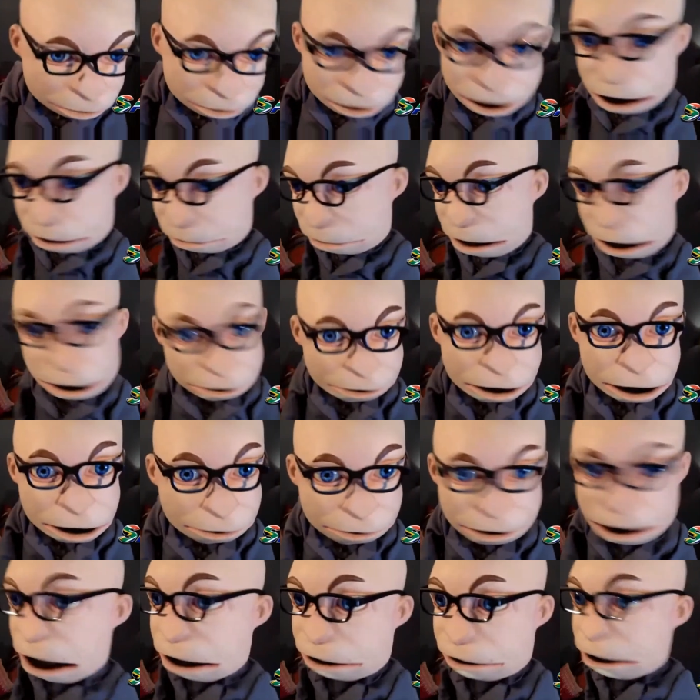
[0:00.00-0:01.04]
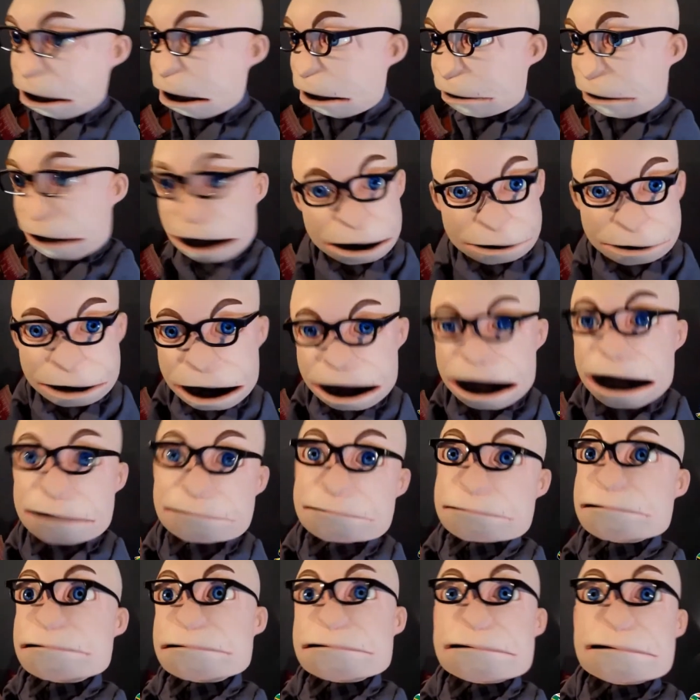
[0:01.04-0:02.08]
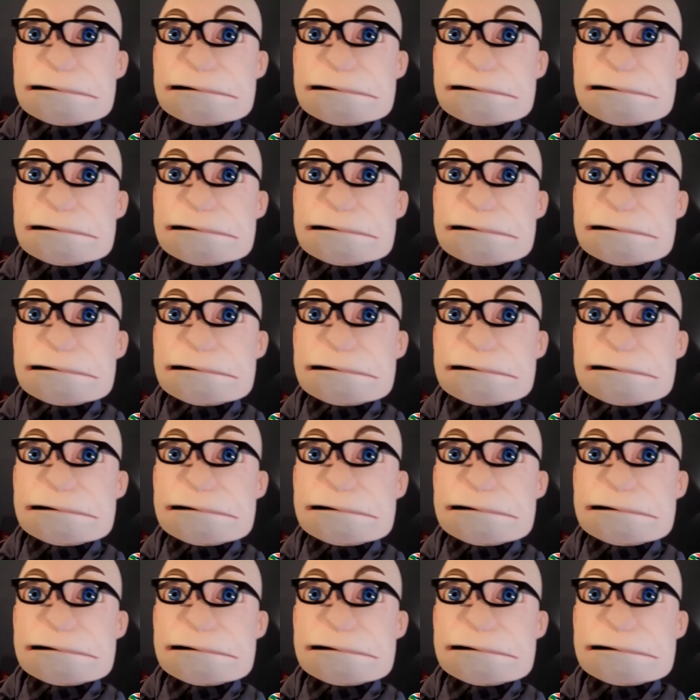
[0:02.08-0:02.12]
down at everyone from an early age.